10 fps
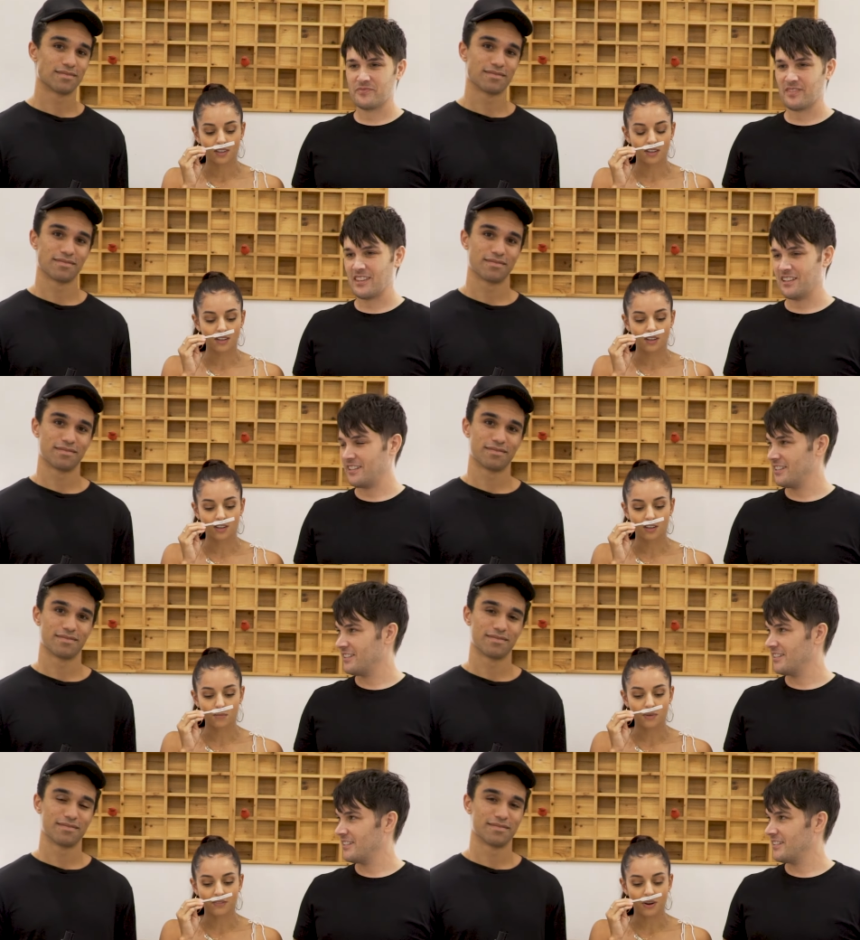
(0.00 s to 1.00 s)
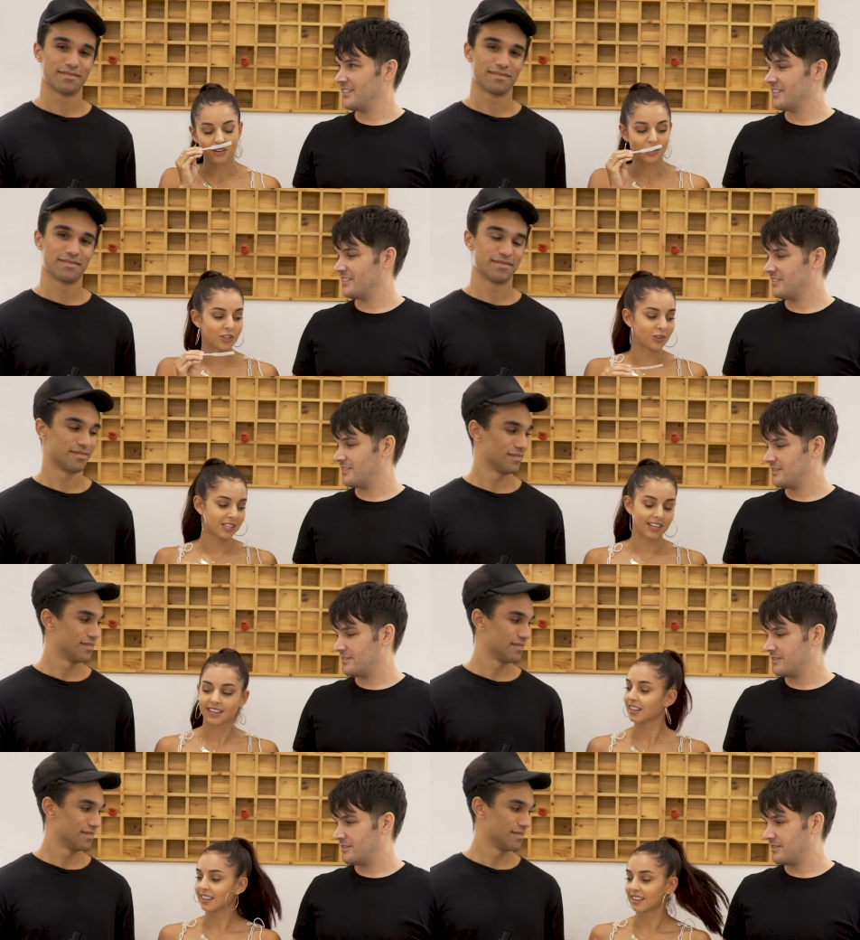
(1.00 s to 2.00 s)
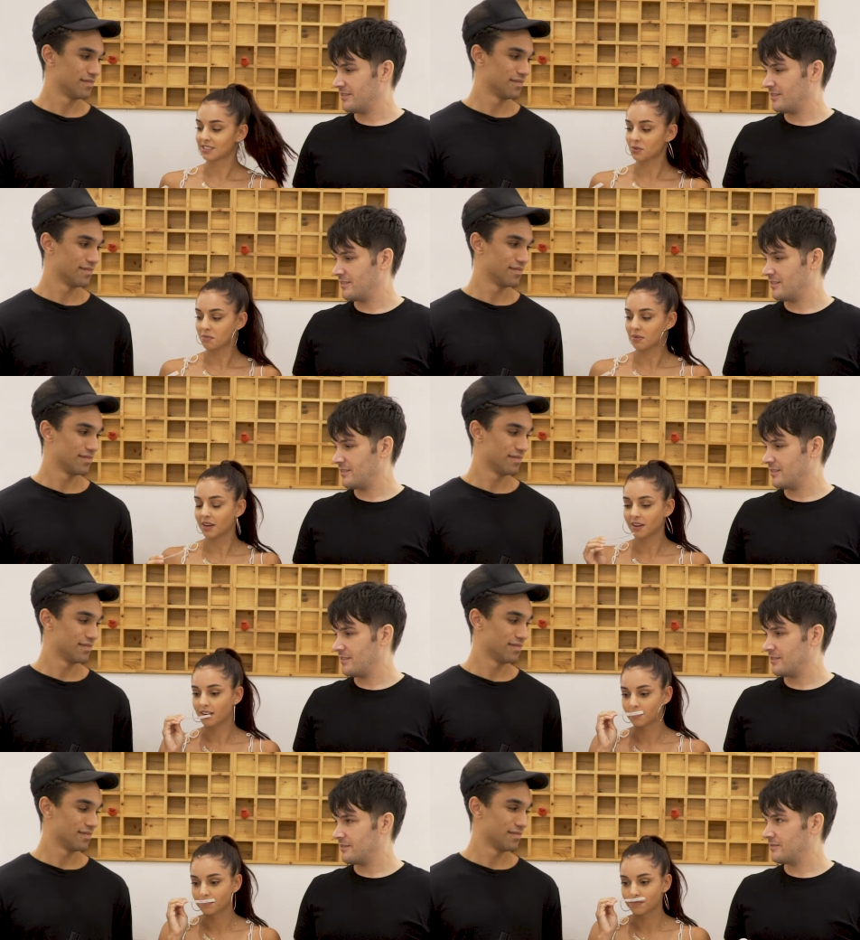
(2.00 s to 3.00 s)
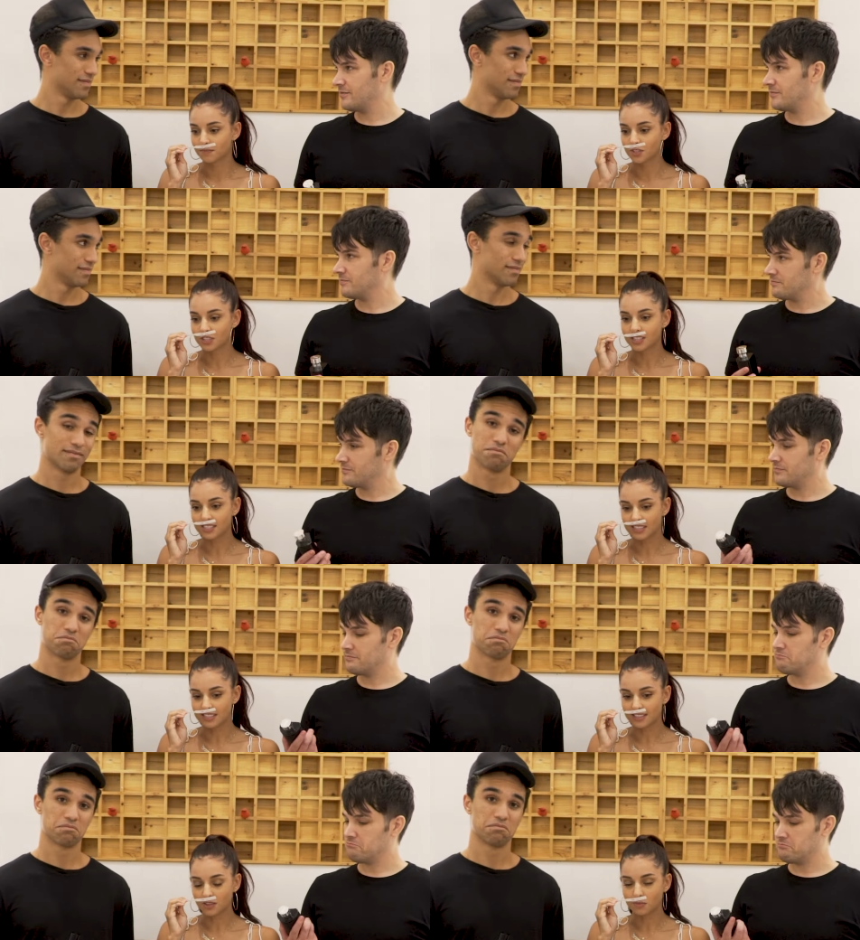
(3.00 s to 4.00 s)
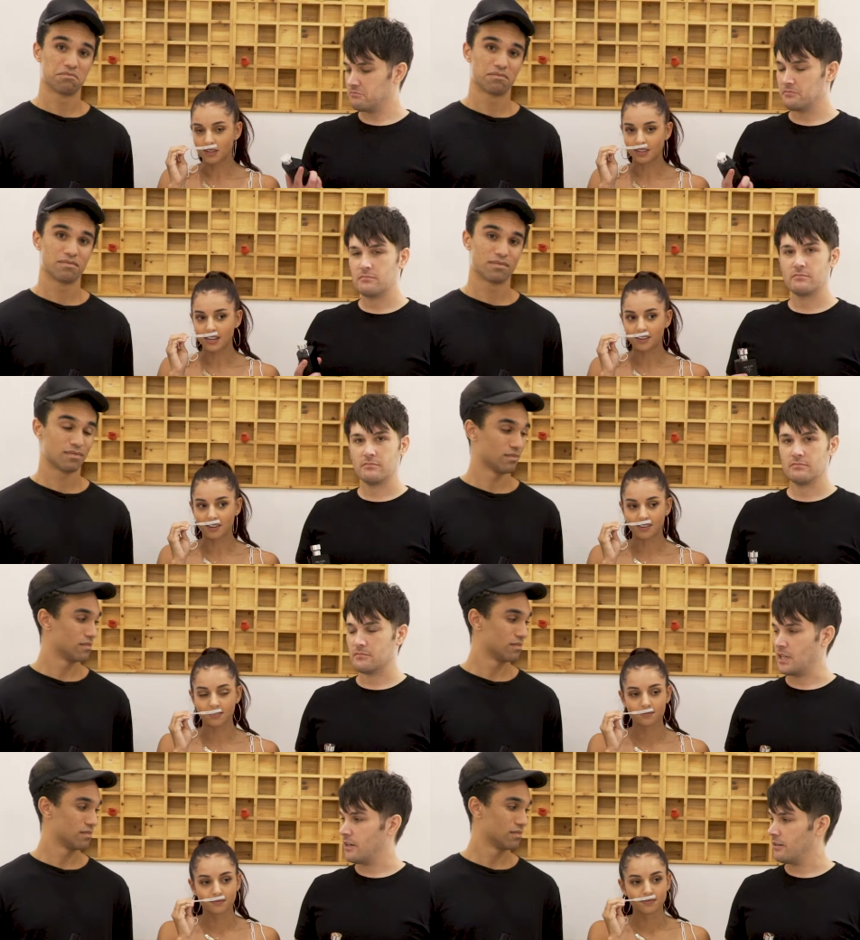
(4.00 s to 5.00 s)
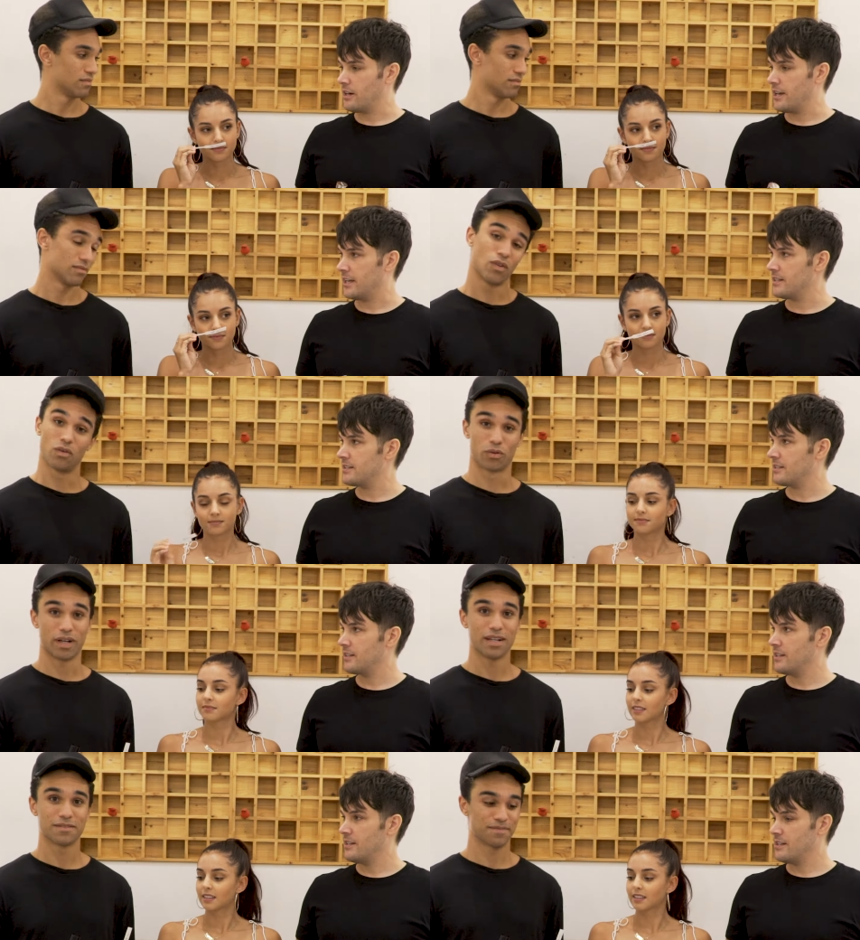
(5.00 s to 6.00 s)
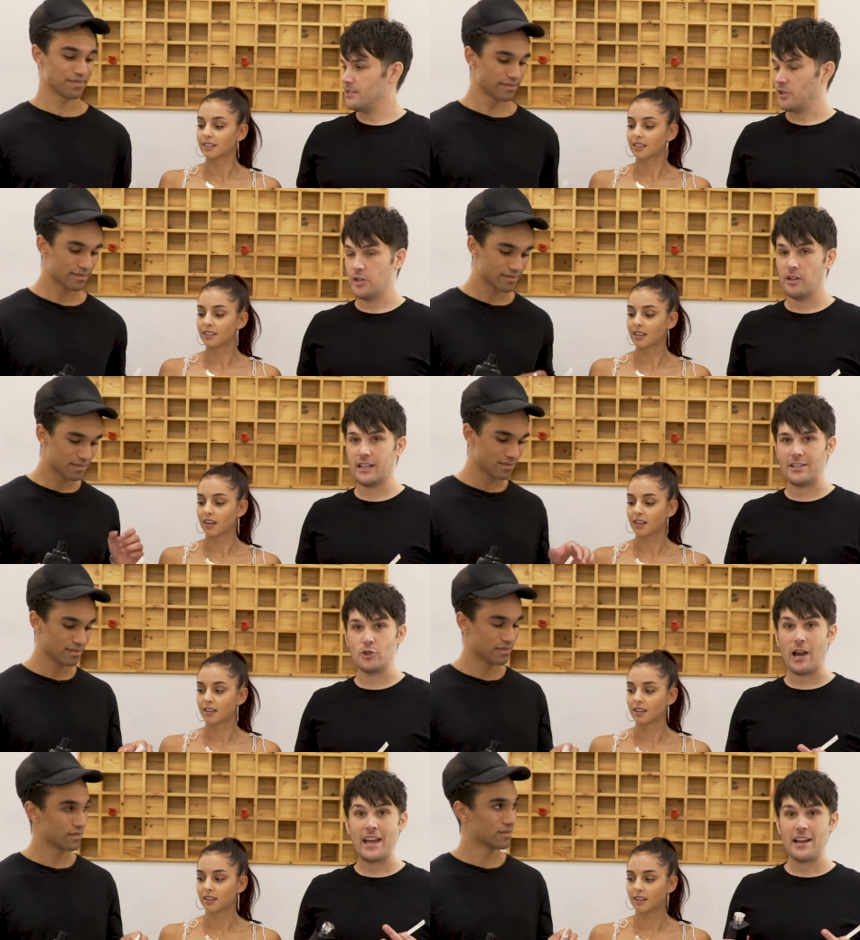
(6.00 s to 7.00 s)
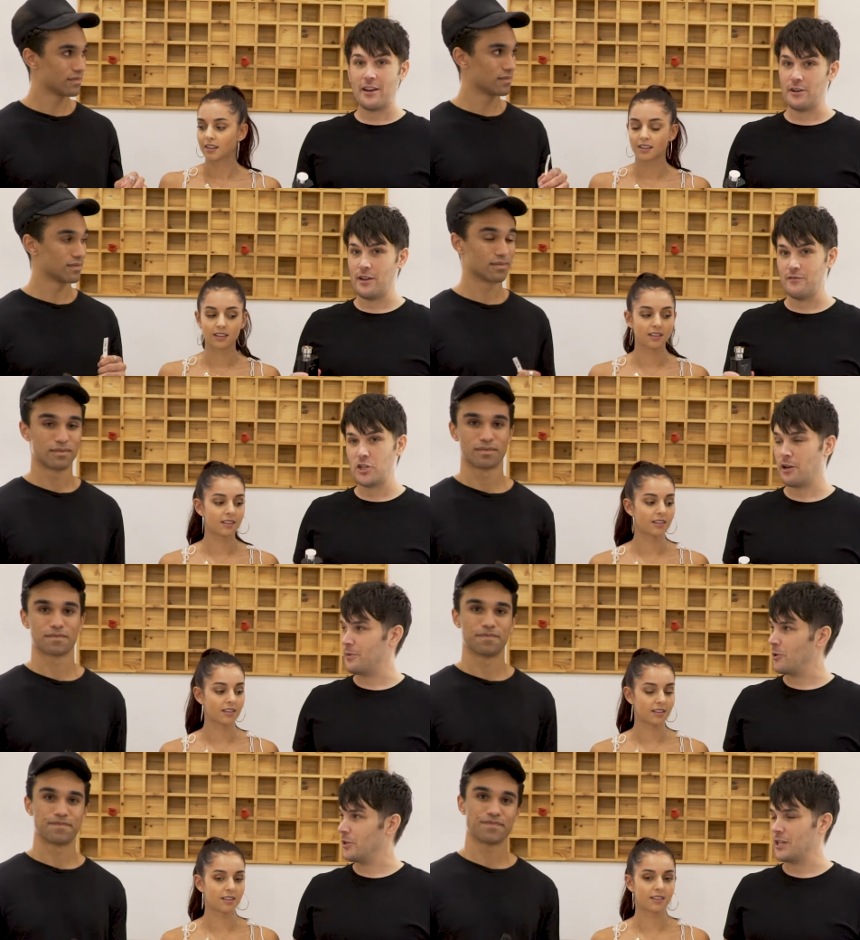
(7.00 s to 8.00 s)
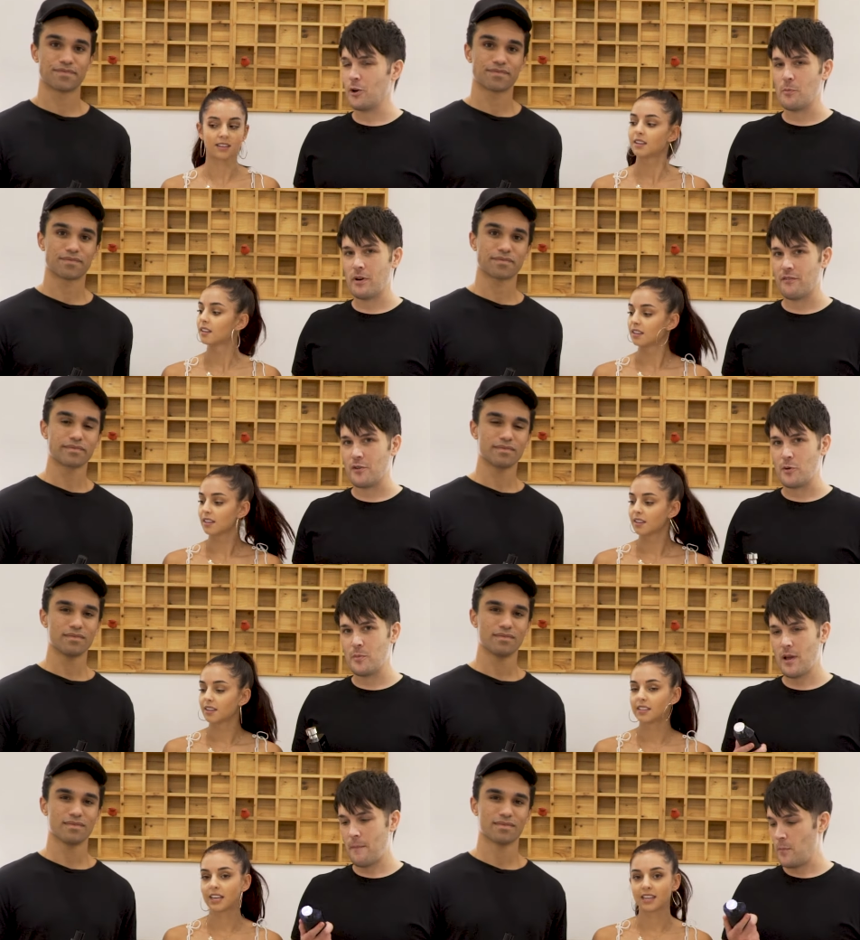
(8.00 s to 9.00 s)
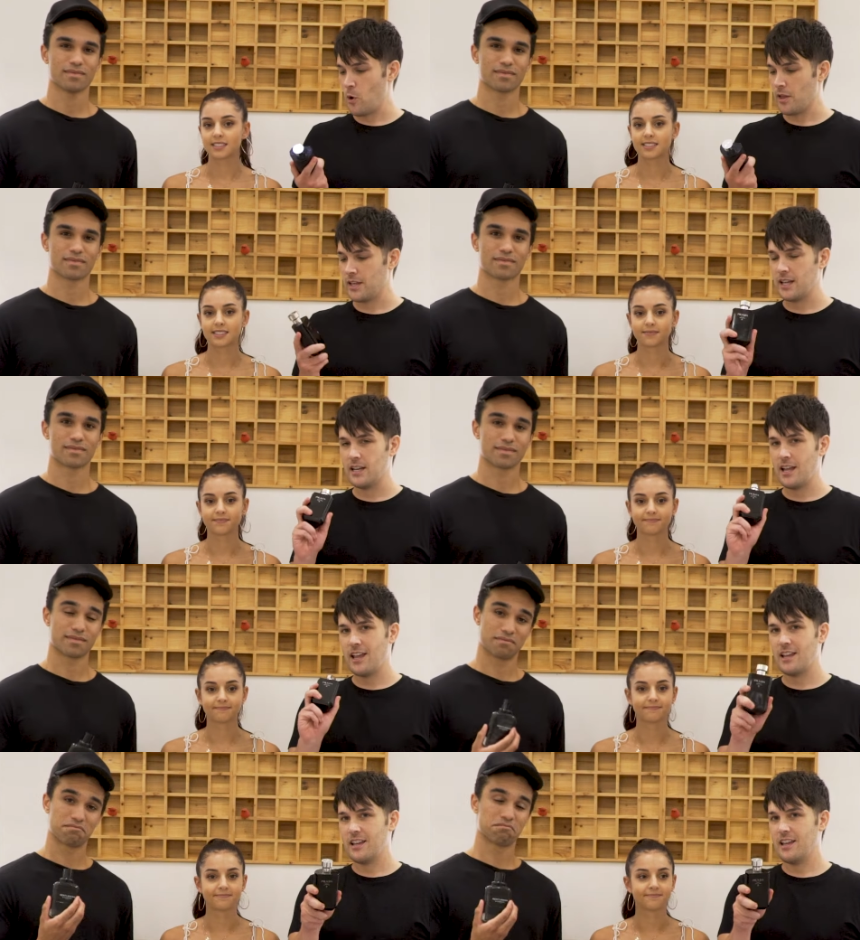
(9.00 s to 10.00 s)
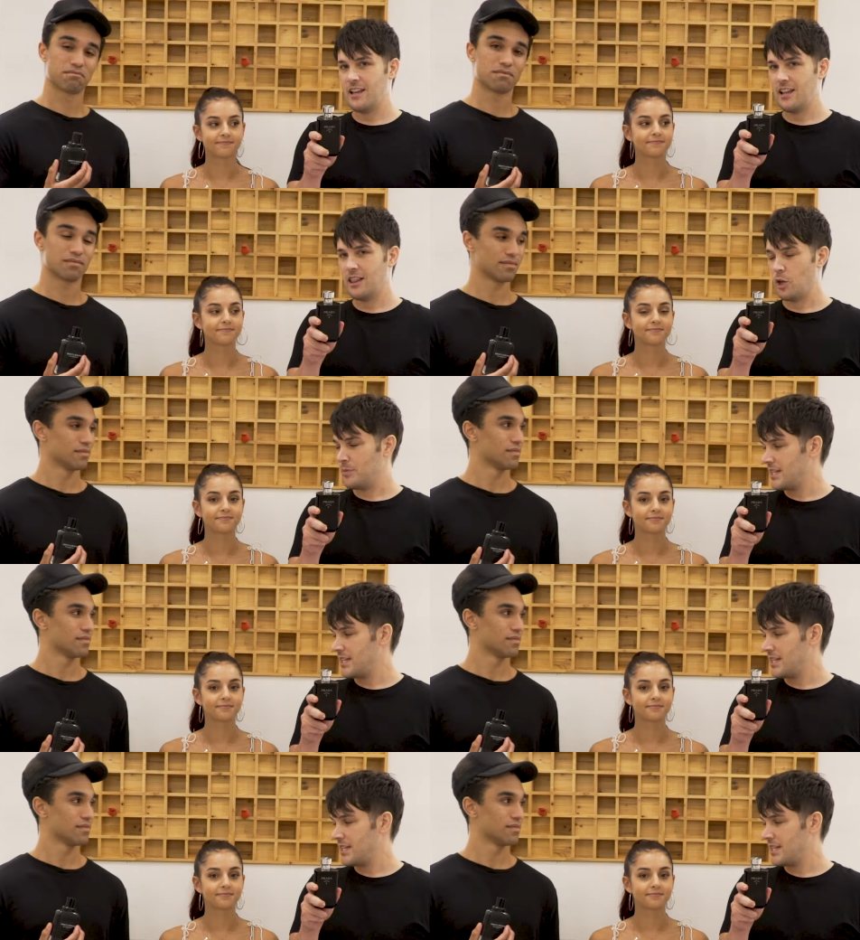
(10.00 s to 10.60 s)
Speaker 1: Um, but if I were to choose, I think I like this one better just because it is a little bit lighter.
Speaker 2: All right. Okay. So you like the dry down of Gentlemen Only Eau de Parfum yes. more than L'Homme